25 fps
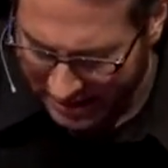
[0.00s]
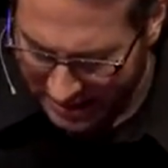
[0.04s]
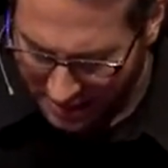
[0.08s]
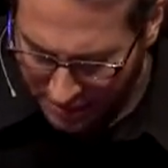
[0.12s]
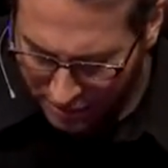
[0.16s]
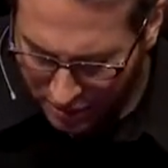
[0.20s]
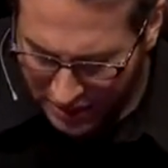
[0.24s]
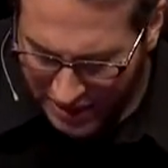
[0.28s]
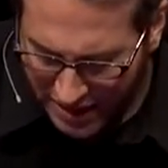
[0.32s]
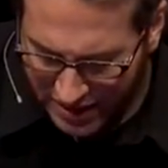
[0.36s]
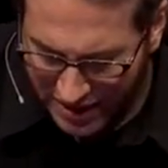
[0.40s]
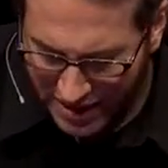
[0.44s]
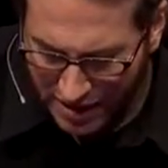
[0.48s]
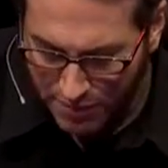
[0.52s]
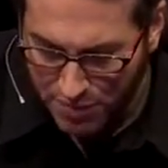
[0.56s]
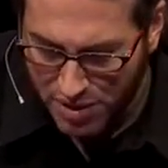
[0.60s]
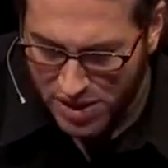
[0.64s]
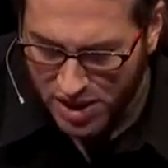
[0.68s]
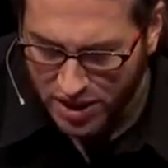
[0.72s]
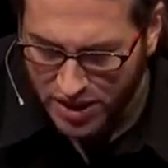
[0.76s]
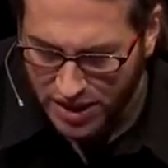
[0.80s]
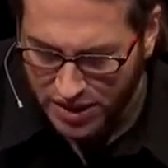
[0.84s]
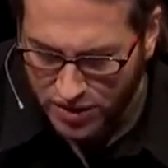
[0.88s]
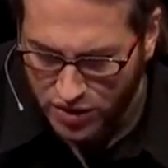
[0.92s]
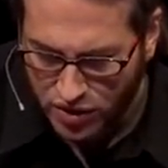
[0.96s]
simply the
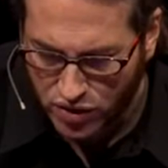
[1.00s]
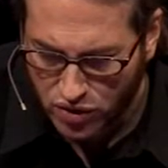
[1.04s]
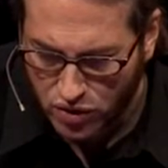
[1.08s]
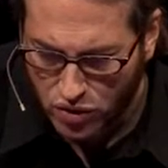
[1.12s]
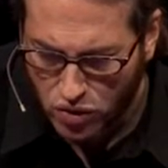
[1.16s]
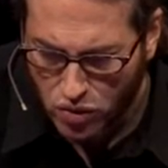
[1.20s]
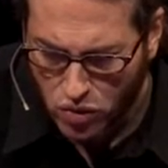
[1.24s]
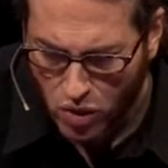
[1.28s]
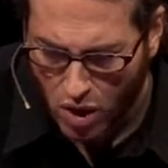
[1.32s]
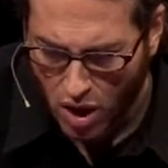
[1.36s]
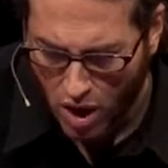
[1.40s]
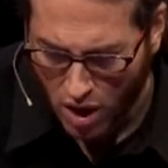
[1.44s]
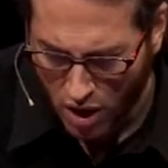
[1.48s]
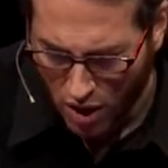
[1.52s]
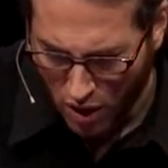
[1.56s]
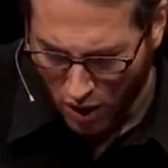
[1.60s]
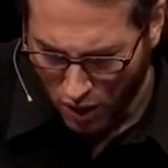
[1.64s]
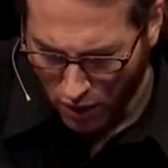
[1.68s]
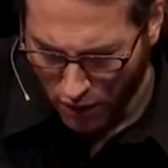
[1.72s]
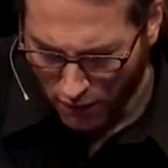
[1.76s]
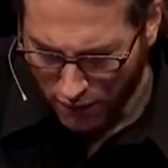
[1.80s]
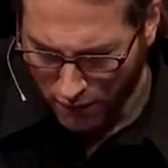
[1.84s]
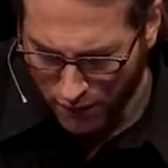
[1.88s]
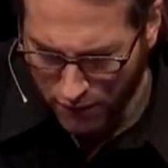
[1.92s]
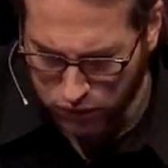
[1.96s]
ability to
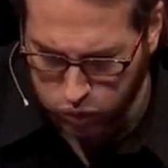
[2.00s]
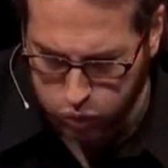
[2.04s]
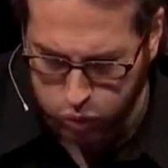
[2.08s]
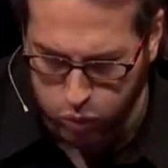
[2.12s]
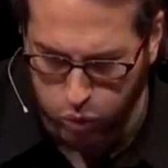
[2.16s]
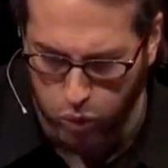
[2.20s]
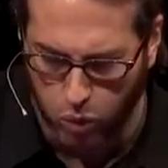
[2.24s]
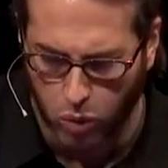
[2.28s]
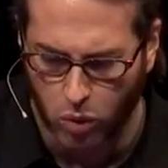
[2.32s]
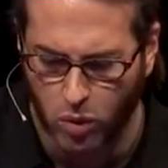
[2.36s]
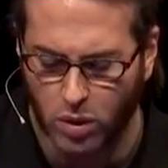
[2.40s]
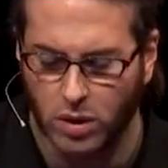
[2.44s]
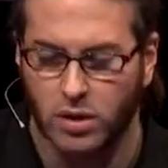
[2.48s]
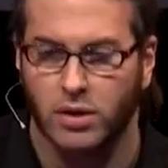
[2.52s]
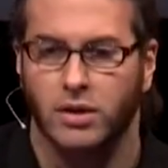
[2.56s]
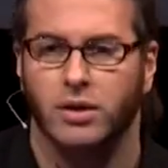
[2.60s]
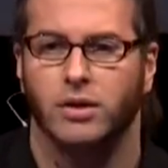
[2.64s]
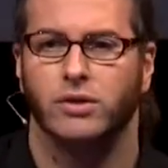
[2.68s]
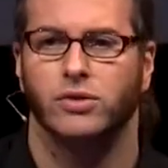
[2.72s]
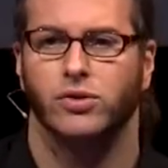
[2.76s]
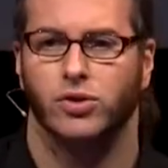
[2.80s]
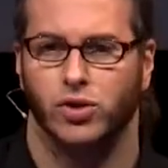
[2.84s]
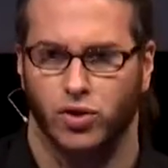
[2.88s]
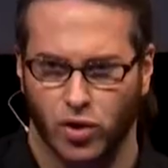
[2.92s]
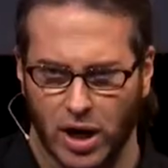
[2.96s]

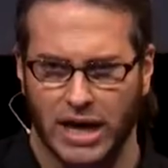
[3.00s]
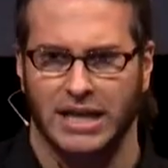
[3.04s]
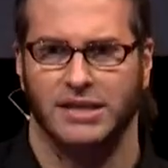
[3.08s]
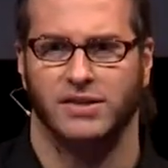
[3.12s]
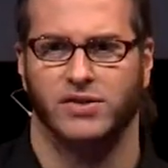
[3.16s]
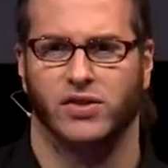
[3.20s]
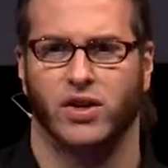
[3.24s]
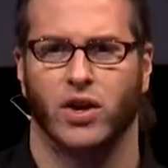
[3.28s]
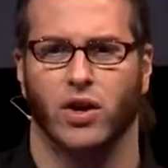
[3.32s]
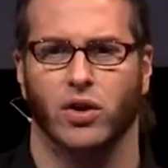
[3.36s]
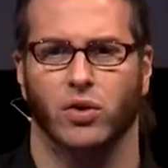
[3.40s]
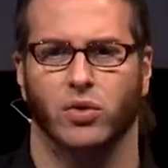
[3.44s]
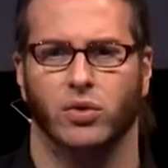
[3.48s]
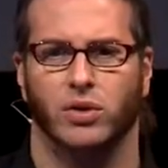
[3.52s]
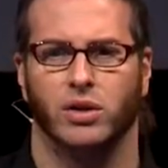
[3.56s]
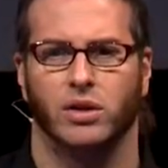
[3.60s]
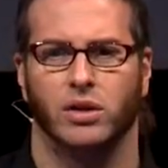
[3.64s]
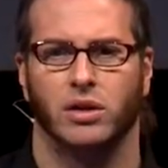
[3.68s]
transcode.